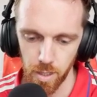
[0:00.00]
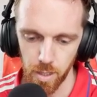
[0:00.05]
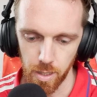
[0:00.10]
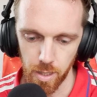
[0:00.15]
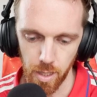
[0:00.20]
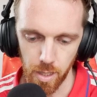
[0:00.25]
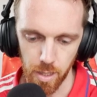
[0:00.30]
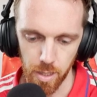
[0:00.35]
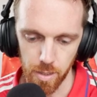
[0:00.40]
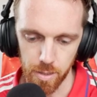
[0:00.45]

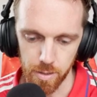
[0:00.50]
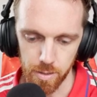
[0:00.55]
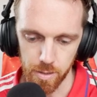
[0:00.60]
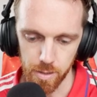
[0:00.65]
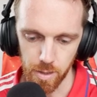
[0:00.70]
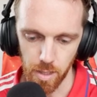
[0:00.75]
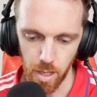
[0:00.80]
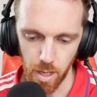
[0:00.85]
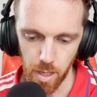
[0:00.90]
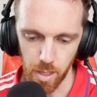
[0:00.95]
and
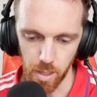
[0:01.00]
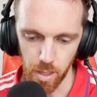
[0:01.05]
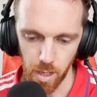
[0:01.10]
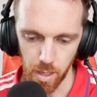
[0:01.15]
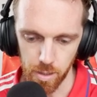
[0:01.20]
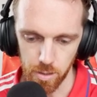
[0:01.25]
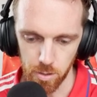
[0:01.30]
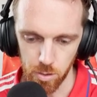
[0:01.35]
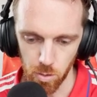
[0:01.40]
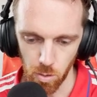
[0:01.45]
I
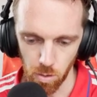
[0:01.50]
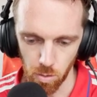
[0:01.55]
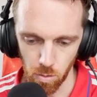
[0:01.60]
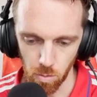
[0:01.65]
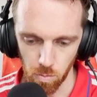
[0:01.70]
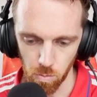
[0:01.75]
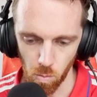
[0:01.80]
enjoy